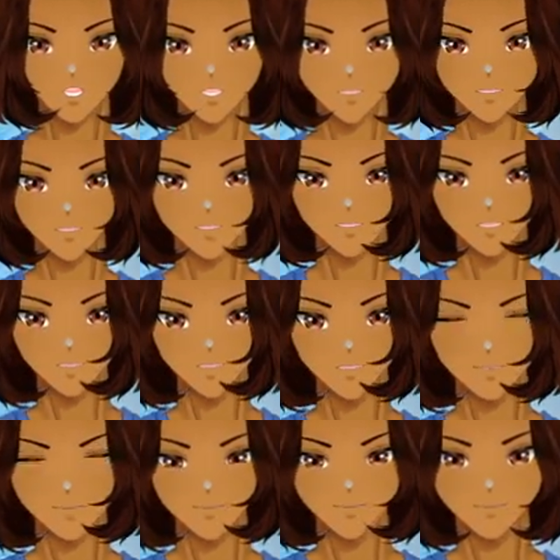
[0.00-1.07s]
This
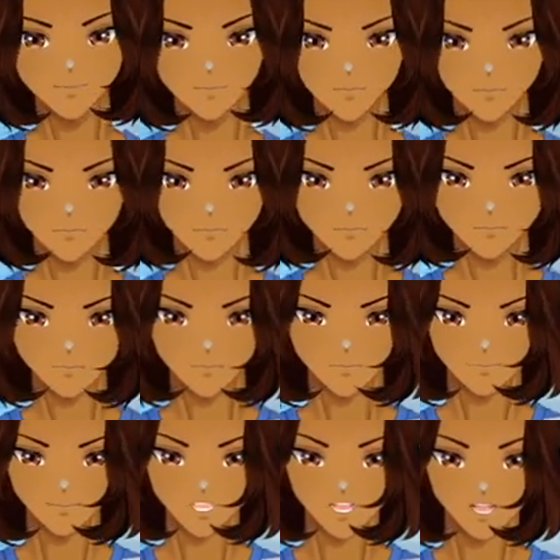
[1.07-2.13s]
is, ooh,
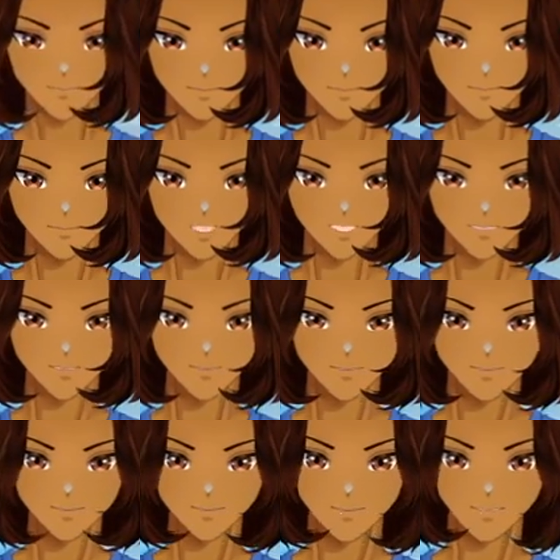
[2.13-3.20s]
that extra one.
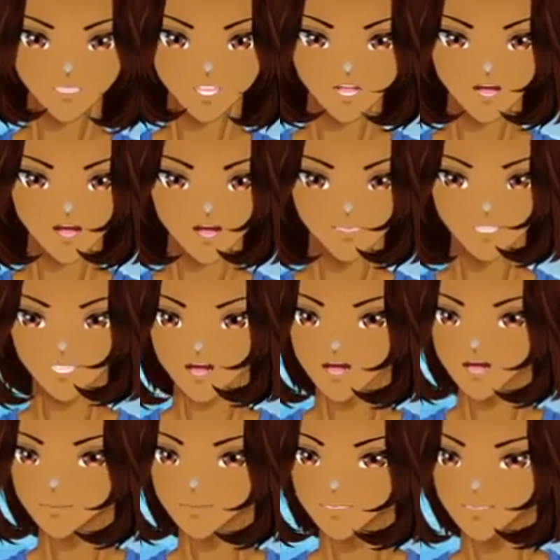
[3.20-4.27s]
And the
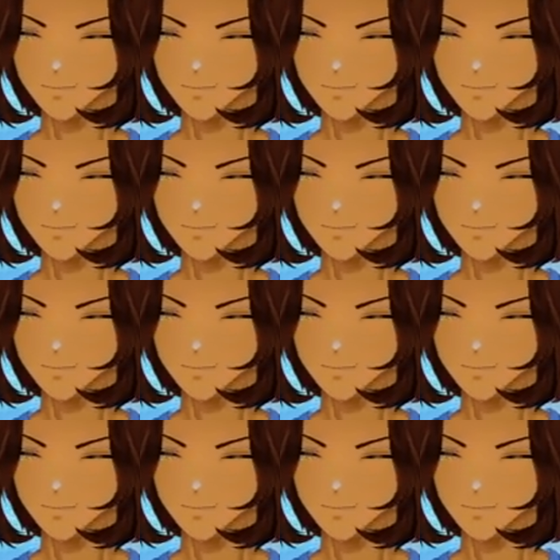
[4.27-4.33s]
copper.